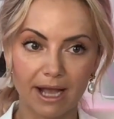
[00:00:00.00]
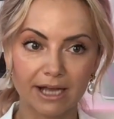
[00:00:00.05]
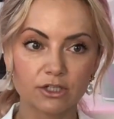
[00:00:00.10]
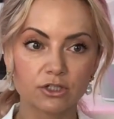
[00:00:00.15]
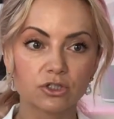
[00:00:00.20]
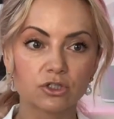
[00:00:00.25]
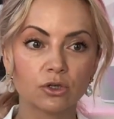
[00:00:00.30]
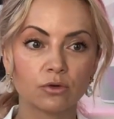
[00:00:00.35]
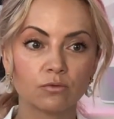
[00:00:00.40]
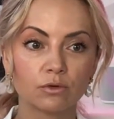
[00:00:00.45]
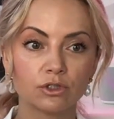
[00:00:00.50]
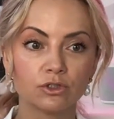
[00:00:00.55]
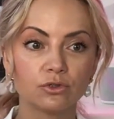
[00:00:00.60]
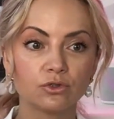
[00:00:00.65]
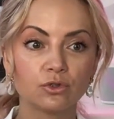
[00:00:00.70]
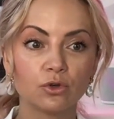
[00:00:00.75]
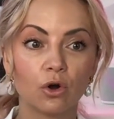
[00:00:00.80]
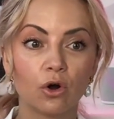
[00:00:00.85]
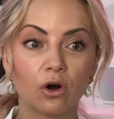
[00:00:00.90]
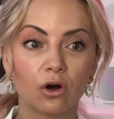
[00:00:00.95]
I just don't want you
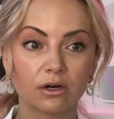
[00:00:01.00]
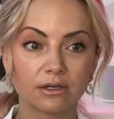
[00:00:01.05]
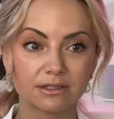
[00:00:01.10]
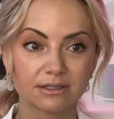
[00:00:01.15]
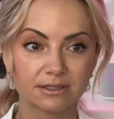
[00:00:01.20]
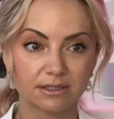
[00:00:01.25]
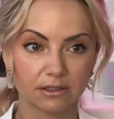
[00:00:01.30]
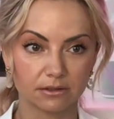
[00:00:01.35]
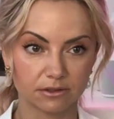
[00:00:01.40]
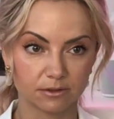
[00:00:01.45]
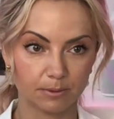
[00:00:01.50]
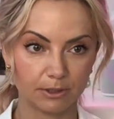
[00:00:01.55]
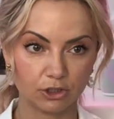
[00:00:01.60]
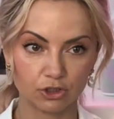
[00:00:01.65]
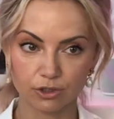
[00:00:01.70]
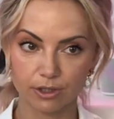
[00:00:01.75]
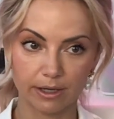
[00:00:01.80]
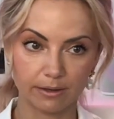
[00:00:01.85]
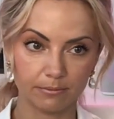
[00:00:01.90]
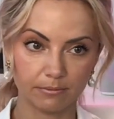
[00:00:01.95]
to hard sales
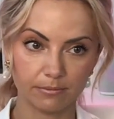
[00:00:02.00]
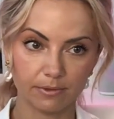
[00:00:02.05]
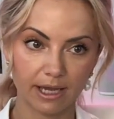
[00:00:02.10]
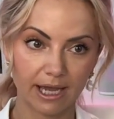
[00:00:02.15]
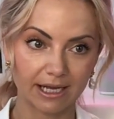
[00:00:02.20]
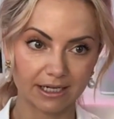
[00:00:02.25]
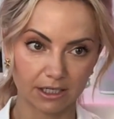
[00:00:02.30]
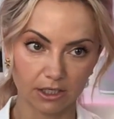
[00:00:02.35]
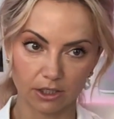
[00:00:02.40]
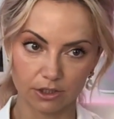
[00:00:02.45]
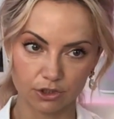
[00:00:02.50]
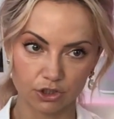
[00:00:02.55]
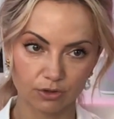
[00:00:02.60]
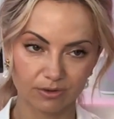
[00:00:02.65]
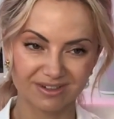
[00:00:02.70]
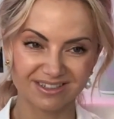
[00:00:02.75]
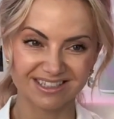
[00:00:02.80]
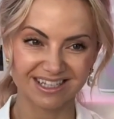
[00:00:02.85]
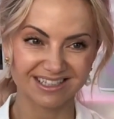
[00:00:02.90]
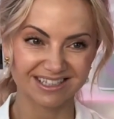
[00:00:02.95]
pitch them at lunch
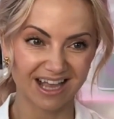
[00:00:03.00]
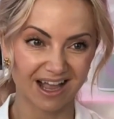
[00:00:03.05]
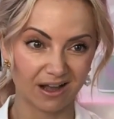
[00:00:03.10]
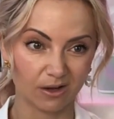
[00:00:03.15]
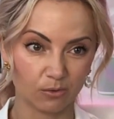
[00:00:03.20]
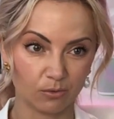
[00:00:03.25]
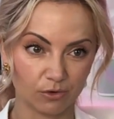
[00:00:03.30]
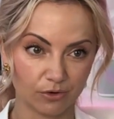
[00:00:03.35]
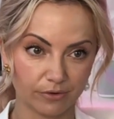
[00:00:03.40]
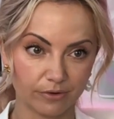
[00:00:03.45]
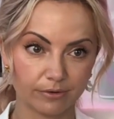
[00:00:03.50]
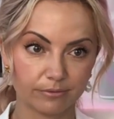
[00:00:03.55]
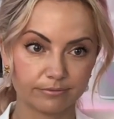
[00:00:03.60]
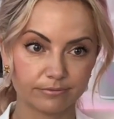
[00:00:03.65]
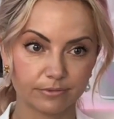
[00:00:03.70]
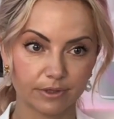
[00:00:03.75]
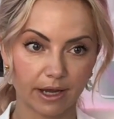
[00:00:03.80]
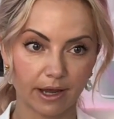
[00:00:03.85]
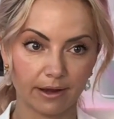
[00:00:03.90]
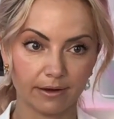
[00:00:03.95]
because that's awkward.
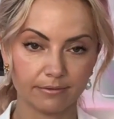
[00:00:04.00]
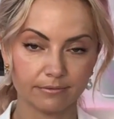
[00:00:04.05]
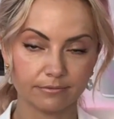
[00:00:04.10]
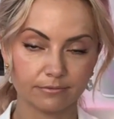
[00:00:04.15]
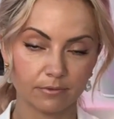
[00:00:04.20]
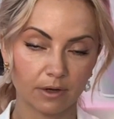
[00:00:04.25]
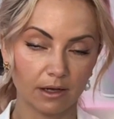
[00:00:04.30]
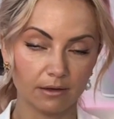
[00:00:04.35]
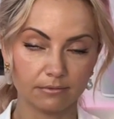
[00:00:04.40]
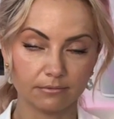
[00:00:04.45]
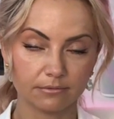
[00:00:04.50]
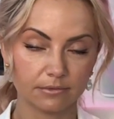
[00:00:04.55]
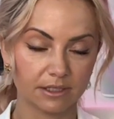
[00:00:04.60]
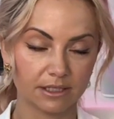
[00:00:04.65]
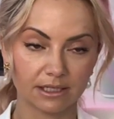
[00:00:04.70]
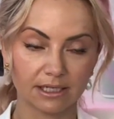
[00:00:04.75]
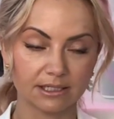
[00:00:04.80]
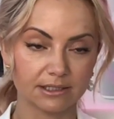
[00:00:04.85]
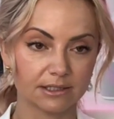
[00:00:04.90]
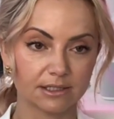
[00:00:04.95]
Okay. Well,
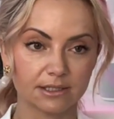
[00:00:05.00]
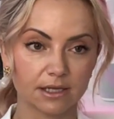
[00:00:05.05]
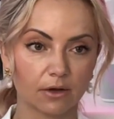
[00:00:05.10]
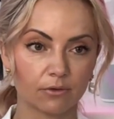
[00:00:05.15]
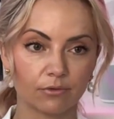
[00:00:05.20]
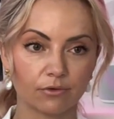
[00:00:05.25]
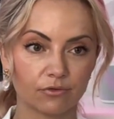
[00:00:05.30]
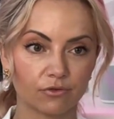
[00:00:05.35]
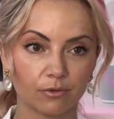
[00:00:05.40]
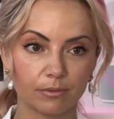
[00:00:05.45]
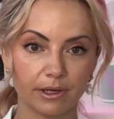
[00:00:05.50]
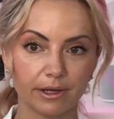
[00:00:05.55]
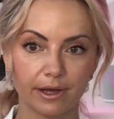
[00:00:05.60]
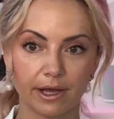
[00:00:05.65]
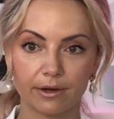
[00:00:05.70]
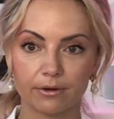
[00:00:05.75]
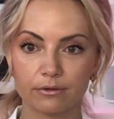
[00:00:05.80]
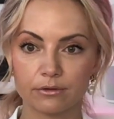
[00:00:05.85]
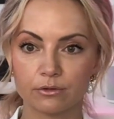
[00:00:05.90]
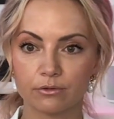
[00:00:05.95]
at least it's awkward for me.
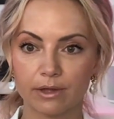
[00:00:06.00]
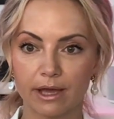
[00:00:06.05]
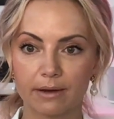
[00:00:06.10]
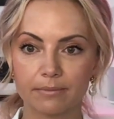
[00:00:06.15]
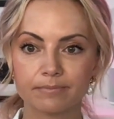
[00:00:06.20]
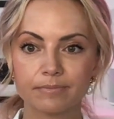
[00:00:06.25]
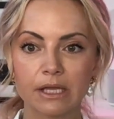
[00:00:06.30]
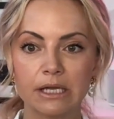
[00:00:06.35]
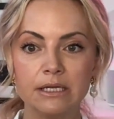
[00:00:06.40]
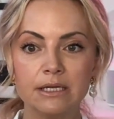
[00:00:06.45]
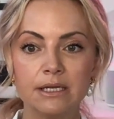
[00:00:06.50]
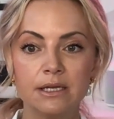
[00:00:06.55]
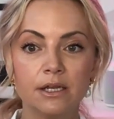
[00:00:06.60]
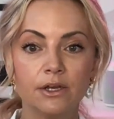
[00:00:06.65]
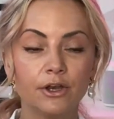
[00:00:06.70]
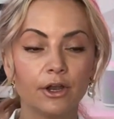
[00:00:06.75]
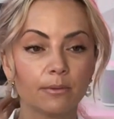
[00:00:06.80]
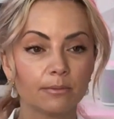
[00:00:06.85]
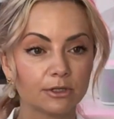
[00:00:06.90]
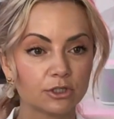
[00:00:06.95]
I don't do that.
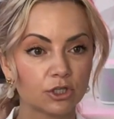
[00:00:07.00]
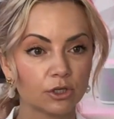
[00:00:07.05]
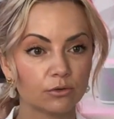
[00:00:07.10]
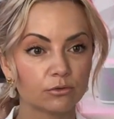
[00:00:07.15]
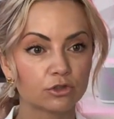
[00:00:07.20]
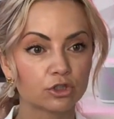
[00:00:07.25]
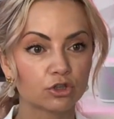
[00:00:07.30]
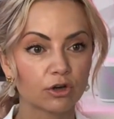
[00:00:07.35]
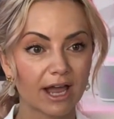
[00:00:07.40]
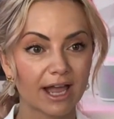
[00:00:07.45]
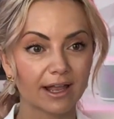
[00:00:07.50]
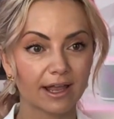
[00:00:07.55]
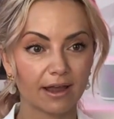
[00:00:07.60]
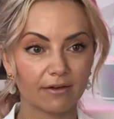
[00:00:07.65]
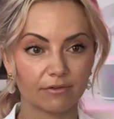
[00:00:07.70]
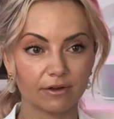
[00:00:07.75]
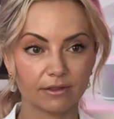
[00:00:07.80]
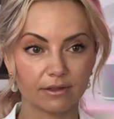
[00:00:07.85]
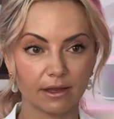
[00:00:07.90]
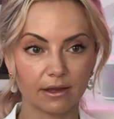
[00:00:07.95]
Number two, track
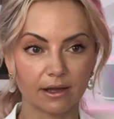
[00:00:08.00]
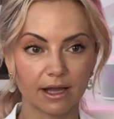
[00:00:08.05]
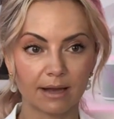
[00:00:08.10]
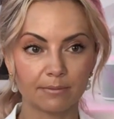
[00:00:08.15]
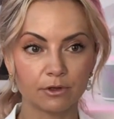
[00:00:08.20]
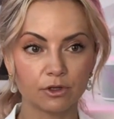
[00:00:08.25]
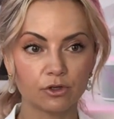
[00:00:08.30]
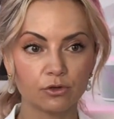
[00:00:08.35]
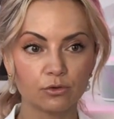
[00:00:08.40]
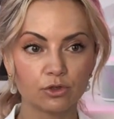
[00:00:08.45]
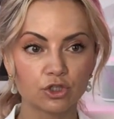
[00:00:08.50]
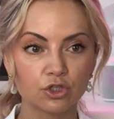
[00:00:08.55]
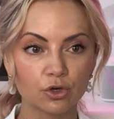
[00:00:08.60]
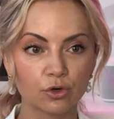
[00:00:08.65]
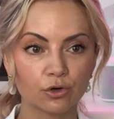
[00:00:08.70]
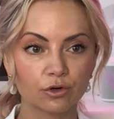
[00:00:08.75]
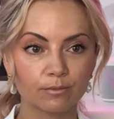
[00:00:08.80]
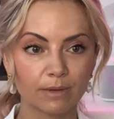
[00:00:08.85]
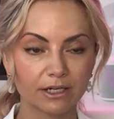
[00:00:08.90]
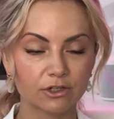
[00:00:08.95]
everything. I'm a huge
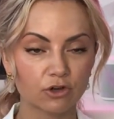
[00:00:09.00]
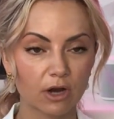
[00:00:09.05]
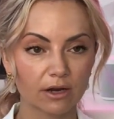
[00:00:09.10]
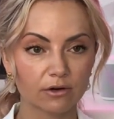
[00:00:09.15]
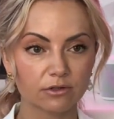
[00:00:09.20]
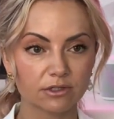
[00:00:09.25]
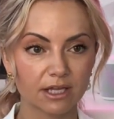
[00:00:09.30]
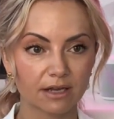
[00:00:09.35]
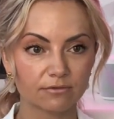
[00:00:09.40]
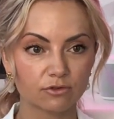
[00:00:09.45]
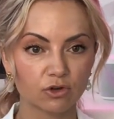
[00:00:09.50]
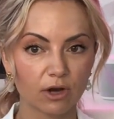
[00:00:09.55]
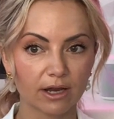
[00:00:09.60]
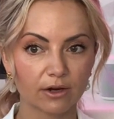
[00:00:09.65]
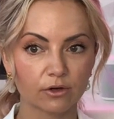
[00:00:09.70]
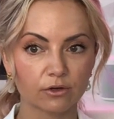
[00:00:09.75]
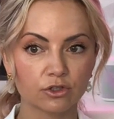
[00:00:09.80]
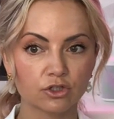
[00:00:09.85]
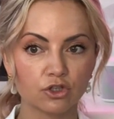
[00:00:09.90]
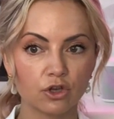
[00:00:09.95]
nerd. My trackers have
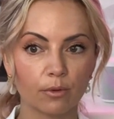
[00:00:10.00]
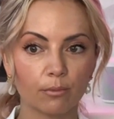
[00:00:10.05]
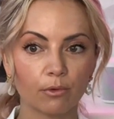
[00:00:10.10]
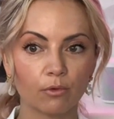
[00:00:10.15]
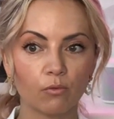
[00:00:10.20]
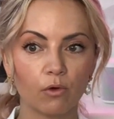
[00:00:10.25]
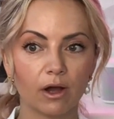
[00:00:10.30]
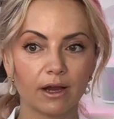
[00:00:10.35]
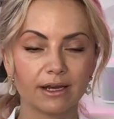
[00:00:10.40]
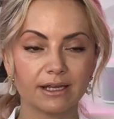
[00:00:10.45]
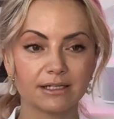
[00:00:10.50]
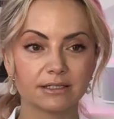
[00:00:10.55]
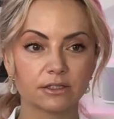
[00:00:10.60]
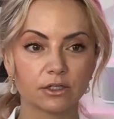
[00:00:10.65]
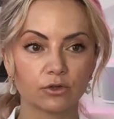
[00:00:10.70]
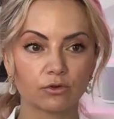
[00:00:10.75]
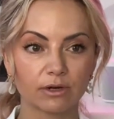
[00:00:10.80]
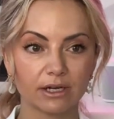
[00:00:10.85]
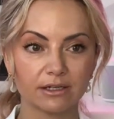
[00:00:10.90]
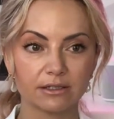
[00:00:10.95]
trackers. Number one is the
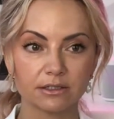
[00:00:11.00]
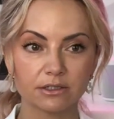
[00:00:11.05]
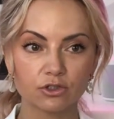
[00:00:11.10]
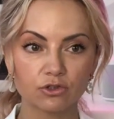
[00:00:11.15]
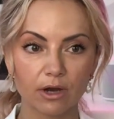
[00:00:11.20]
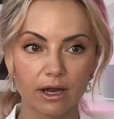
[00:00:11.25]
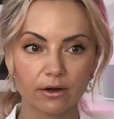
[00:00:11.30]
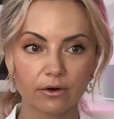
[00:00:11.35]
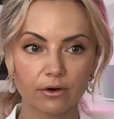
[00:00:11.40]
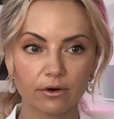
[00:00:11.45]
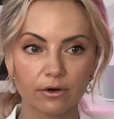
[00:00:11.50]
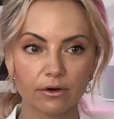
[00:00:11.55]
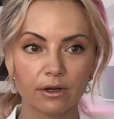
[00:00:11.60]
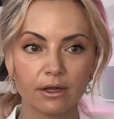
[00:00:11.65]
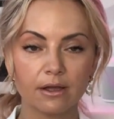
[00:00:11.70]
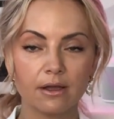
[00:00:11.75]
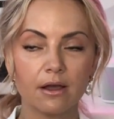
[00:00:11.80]
greatness tracker.